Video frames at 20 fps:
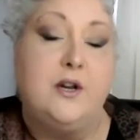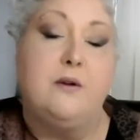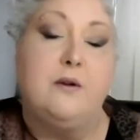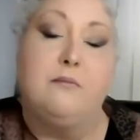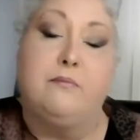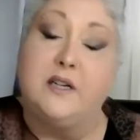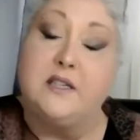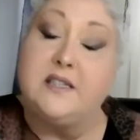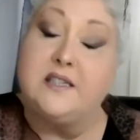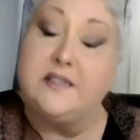
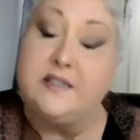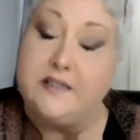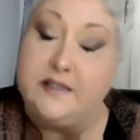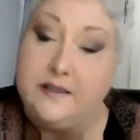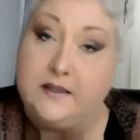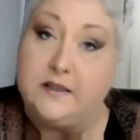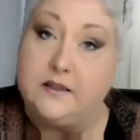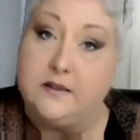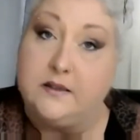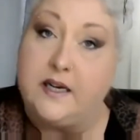but
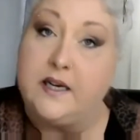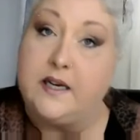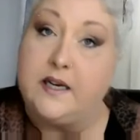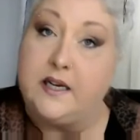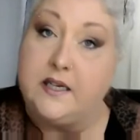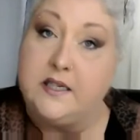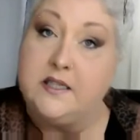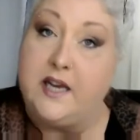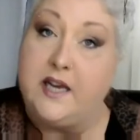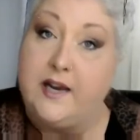still it
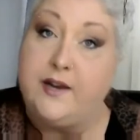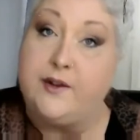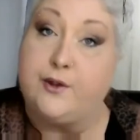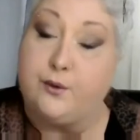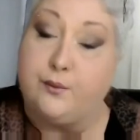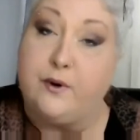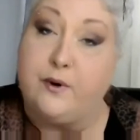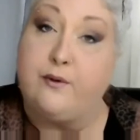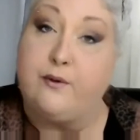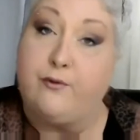can take
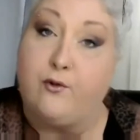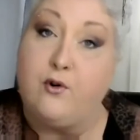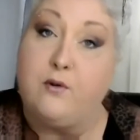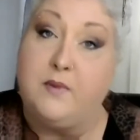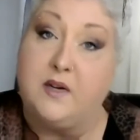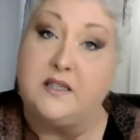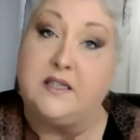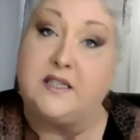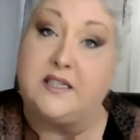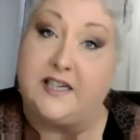3 or 4
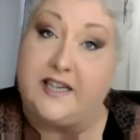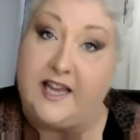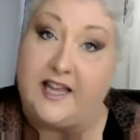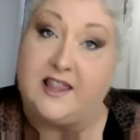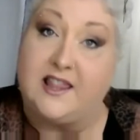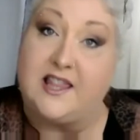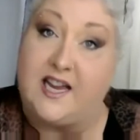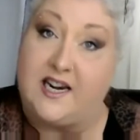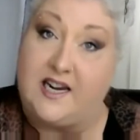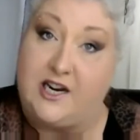months to
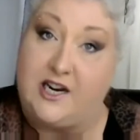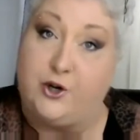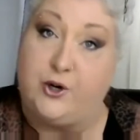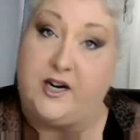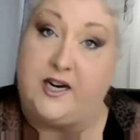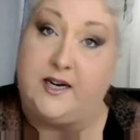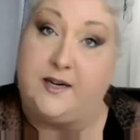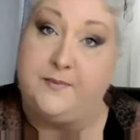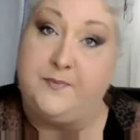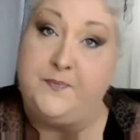get that
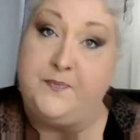hearing.